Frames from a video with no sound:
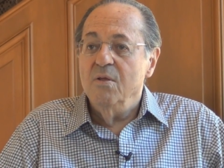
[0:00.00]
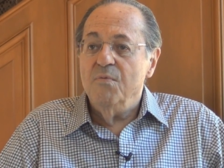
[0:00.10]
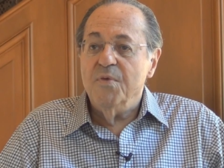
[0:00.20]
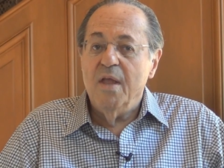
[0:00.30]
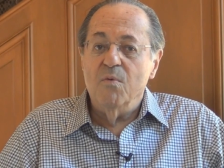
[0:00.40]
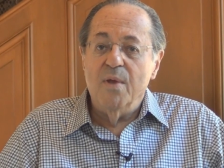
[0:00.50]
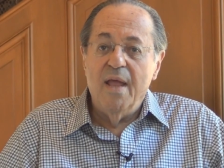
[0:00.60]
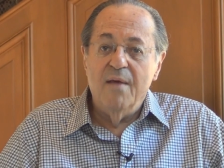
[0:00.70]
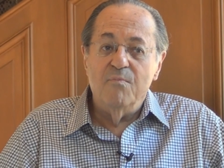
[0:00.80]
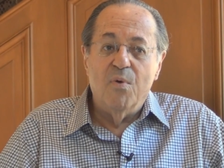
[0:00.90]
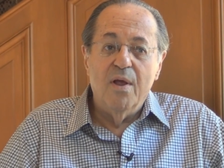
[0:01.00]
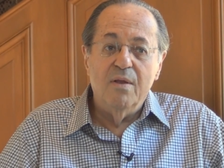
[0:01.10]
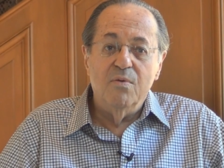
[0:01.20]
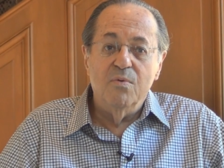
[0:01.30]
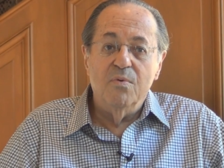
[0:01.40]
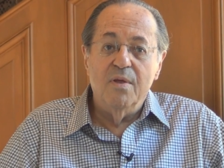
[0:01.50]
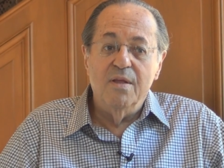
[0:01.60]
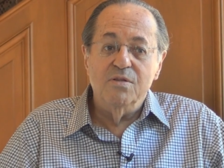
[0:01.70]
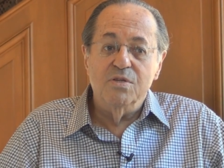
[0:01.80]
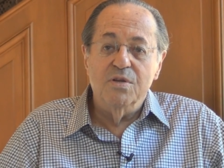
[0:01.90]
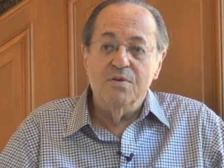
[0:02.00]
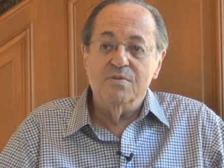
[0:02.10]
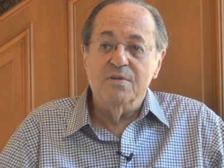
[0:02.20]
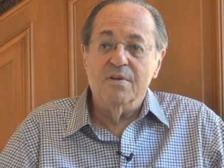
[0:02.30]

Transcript: Don't forget, we have brand new engineers